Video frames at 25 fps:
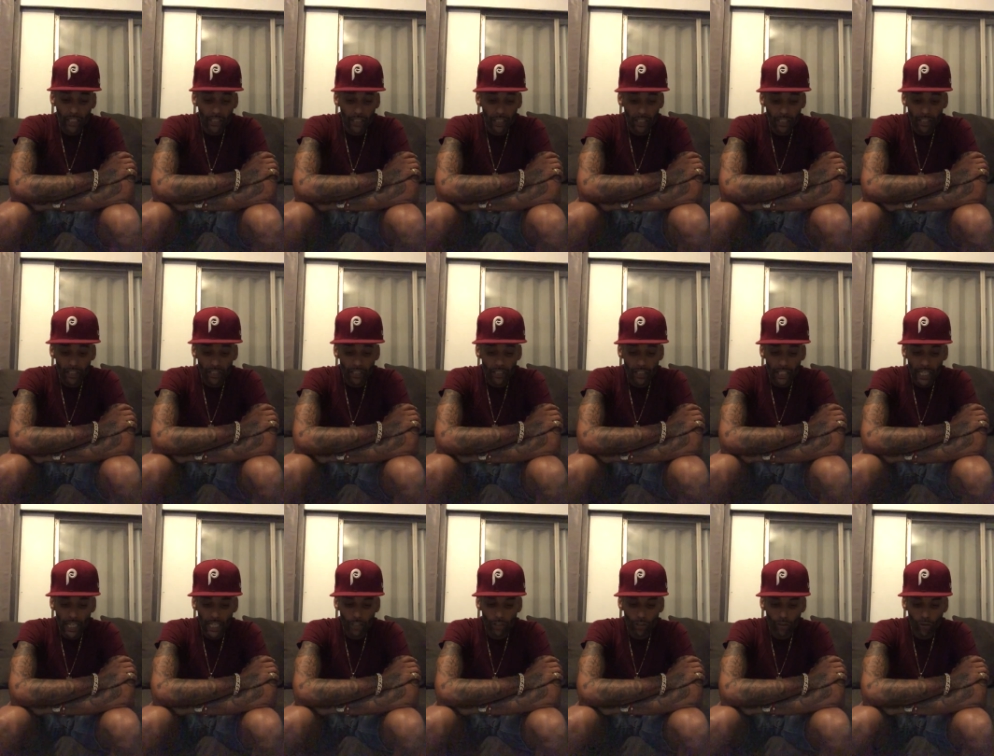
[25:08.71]
This is
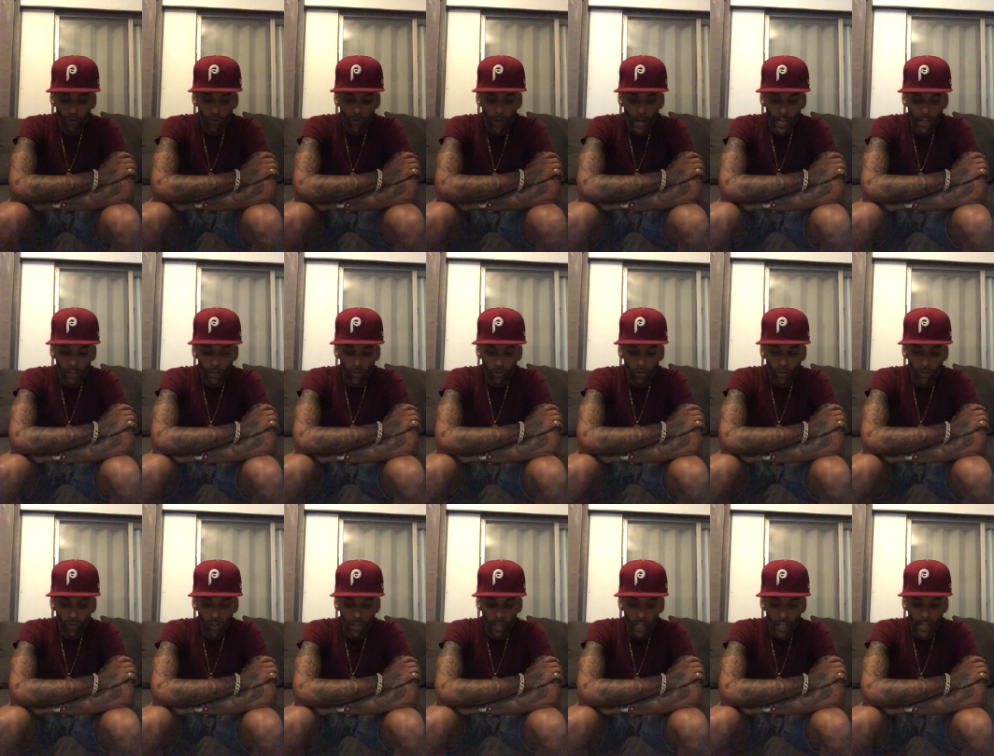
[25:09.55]
not true at
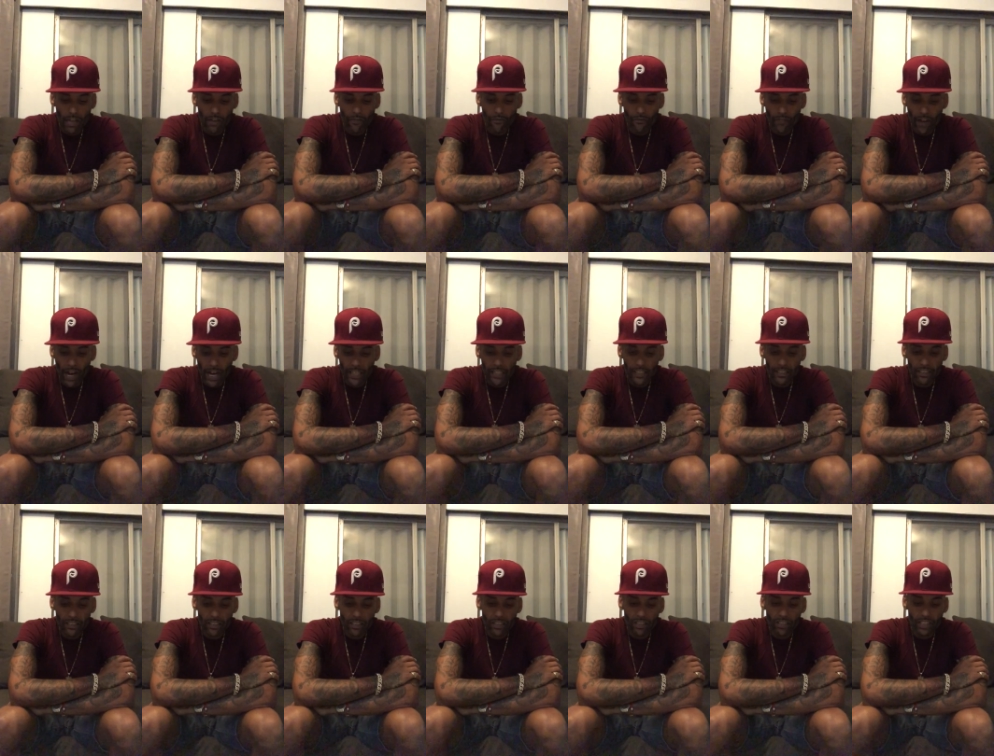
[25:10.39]
all. Fat
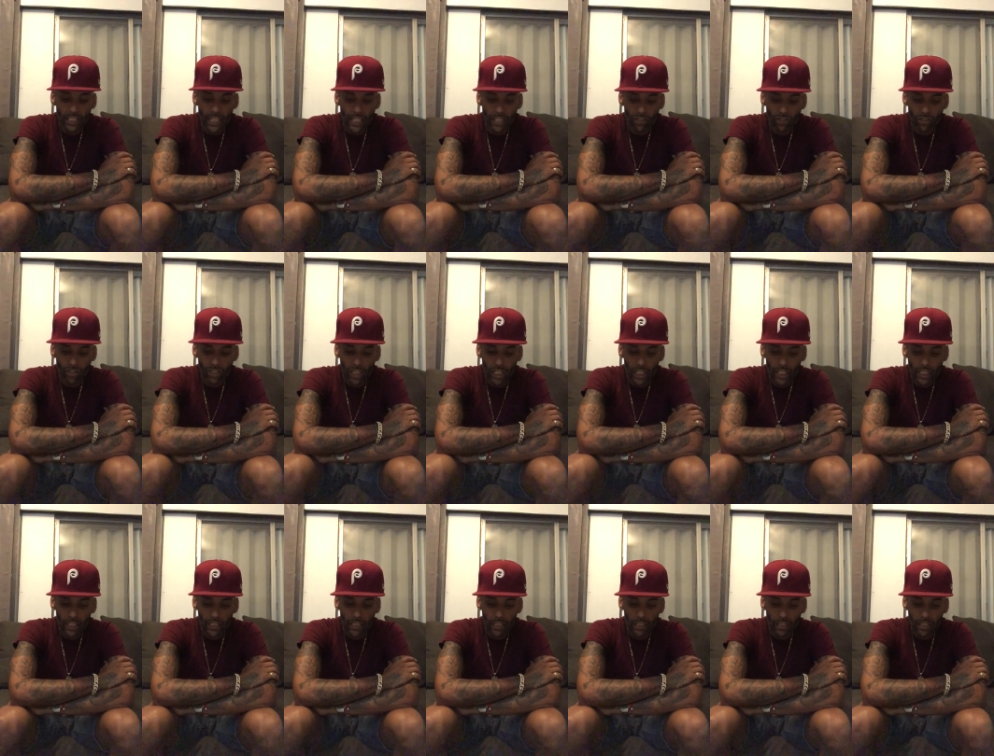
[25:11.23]
is
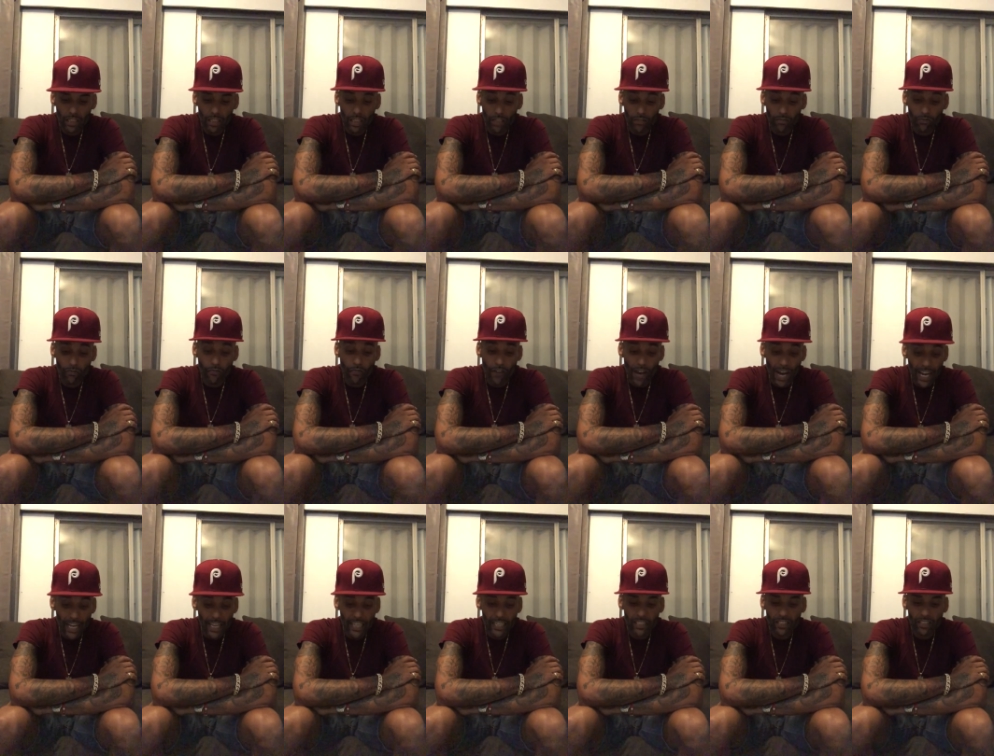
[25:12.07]
essentially
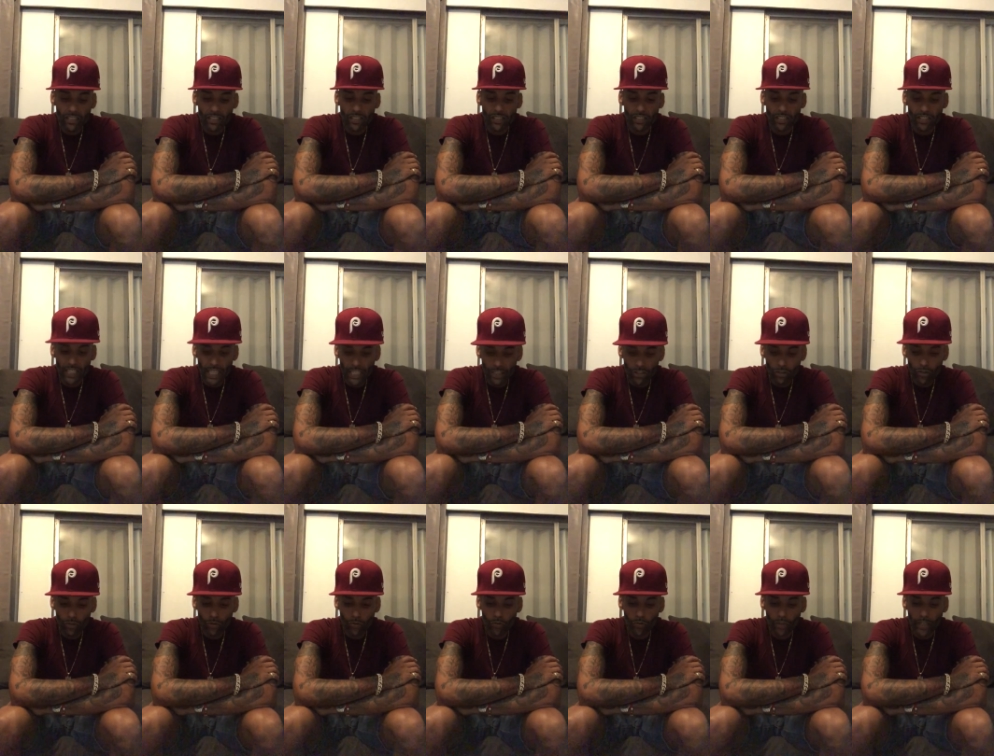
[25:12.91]
Fat is
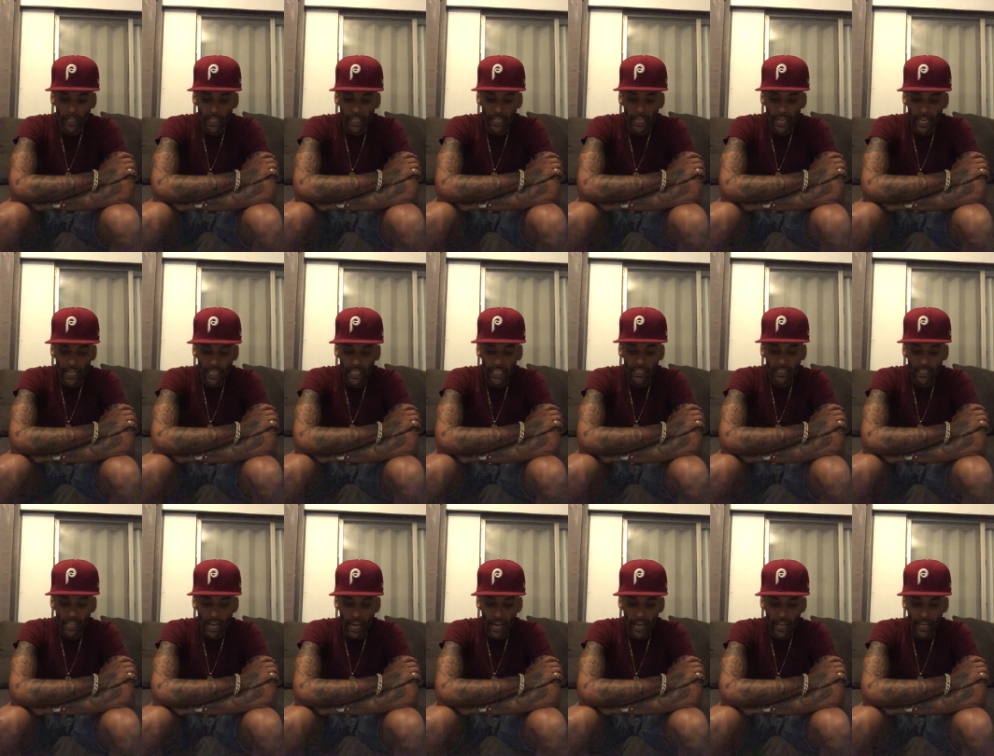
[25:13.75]
essential in any
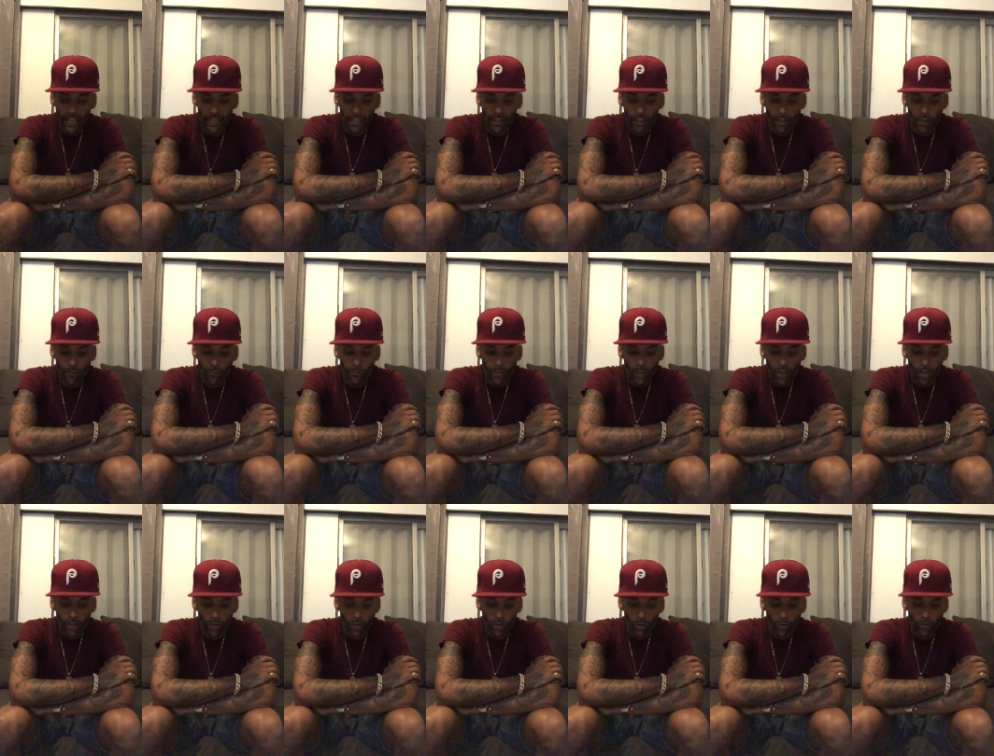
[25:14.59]
diet.
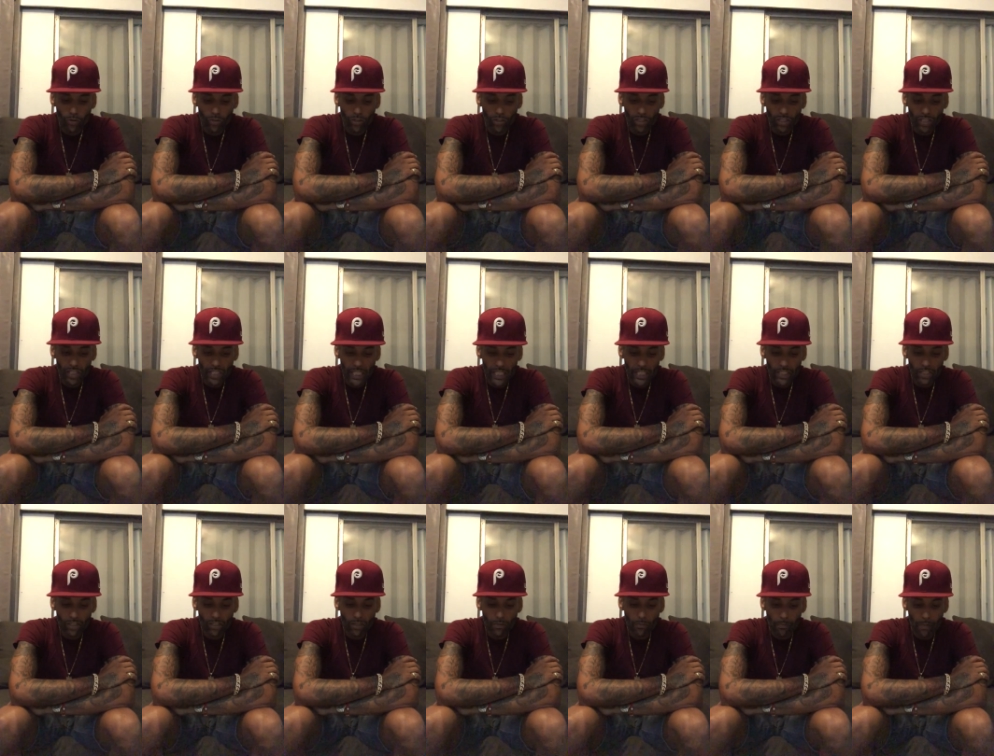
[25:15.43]
You just
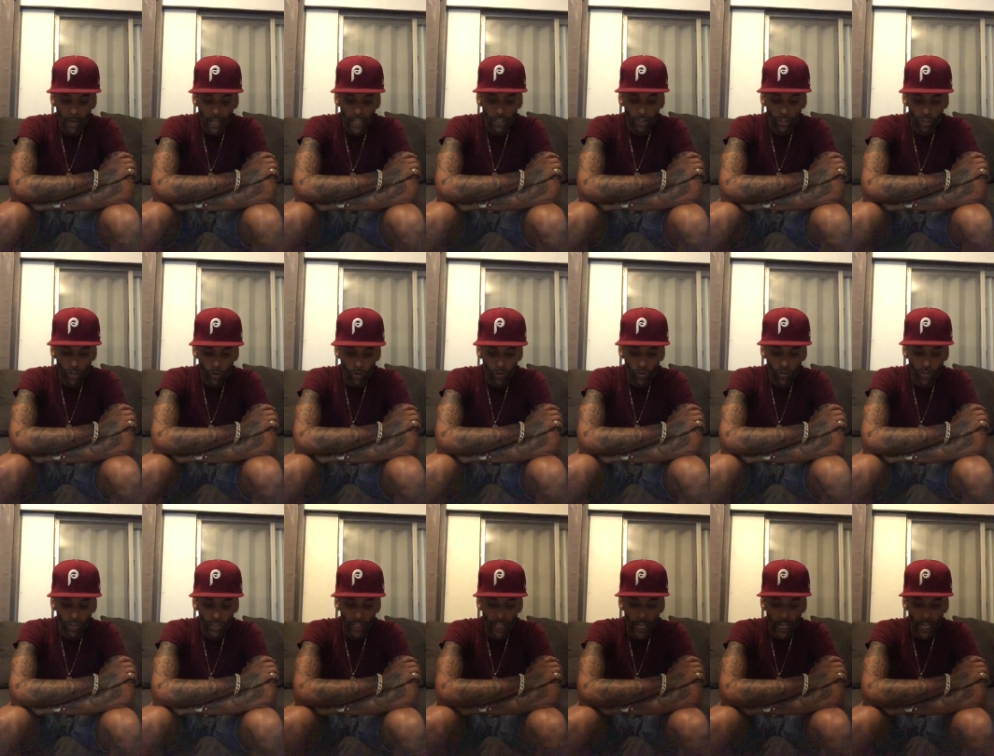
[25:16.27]
need to make sure